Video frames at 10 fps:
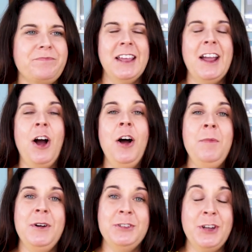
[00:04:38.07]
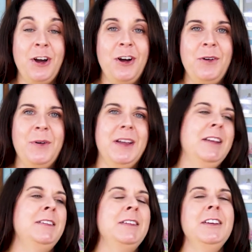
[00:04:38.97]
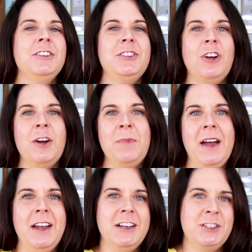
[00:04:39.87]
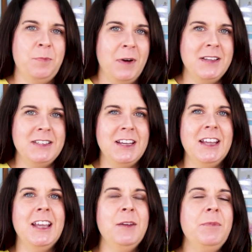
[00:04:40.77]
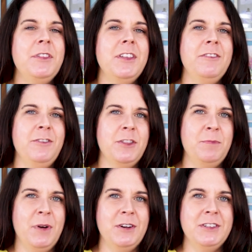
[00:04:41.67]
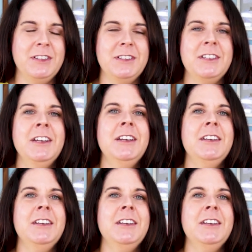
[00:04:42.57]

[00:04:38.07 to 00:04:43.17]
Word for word: they almost always start by expressing empathy for the person's